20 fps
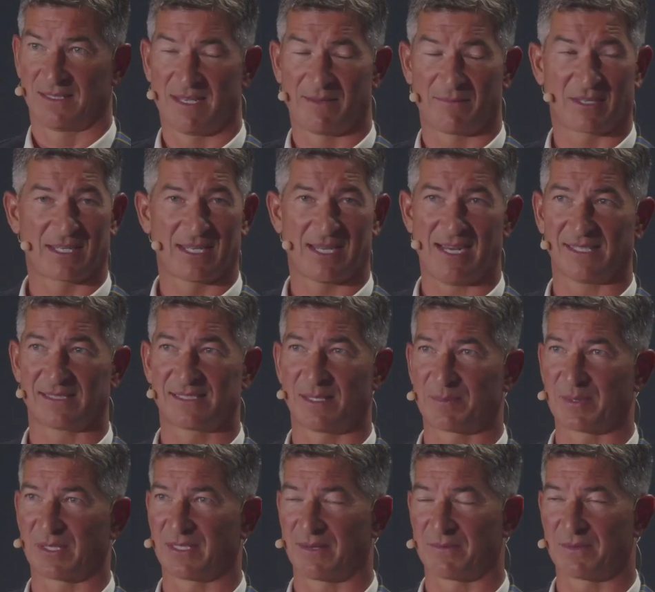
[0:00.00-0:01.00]
love the
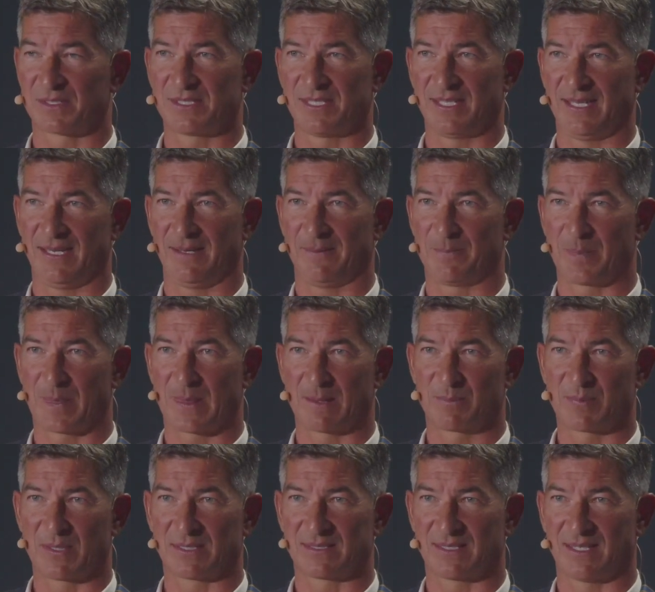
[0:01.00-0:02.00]
concept, I love the team,
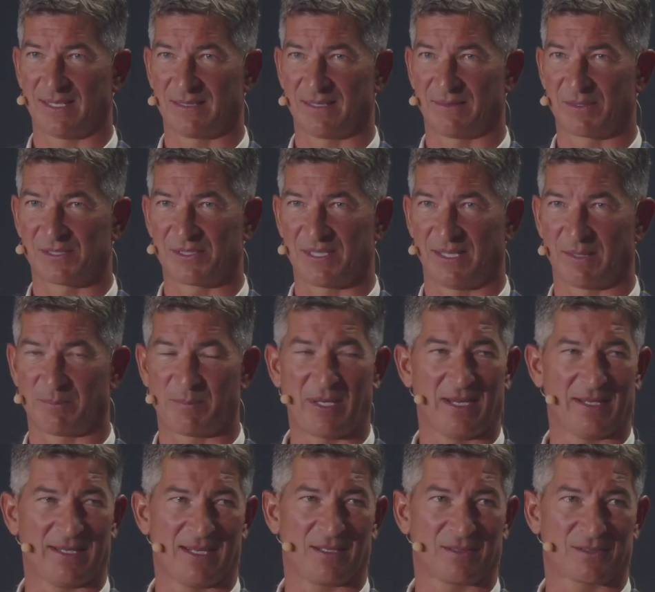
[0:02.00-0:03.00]
but I'd love to see the
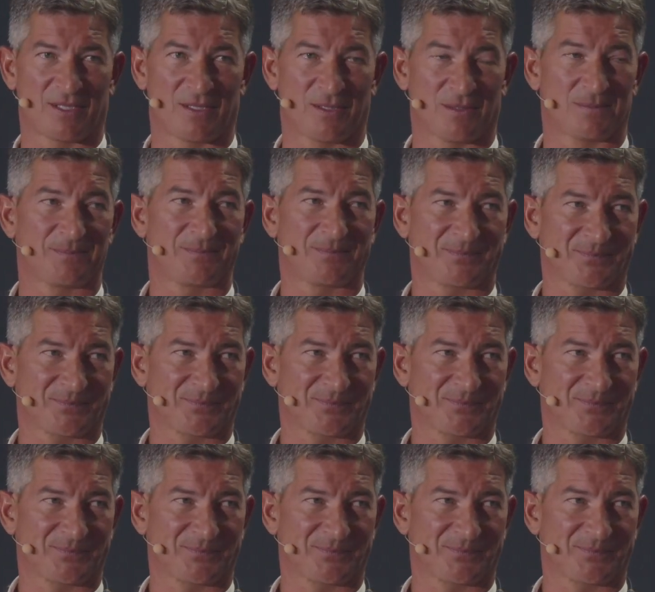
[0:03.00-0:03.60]
P&L too.